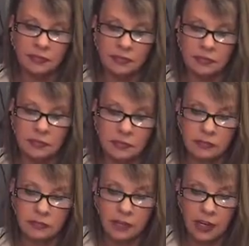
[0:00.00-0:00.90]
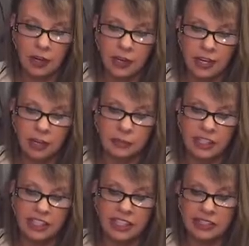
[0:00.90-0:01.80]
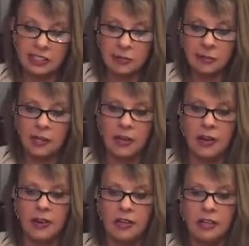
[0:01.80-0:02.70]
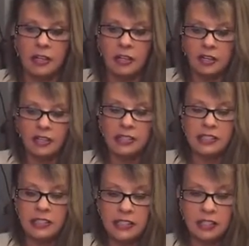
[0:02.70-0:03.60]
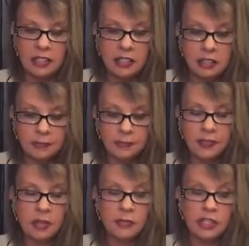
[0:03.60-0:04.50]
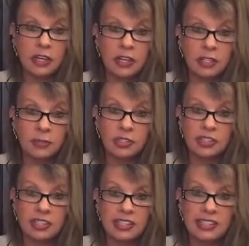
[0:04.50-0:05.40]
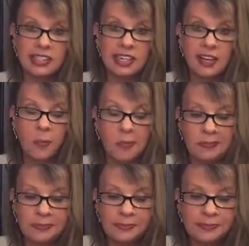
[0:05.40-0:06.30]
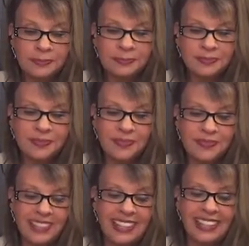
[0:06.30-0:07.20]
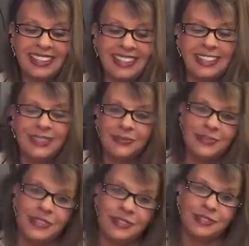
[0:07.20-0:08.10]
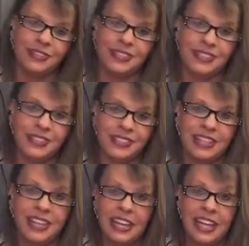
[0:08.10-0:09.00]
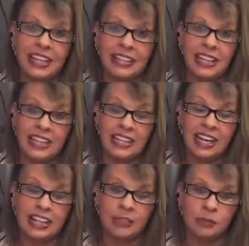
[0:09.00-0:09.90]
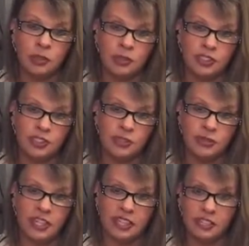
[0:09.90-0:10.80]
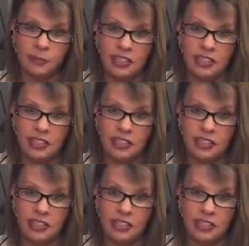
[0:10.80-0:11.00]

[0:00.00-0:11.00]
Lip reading: Okay. All right, I'm going to get some cards here. I'm sorry, I'm just listening for you Virgos. And then I am going to get a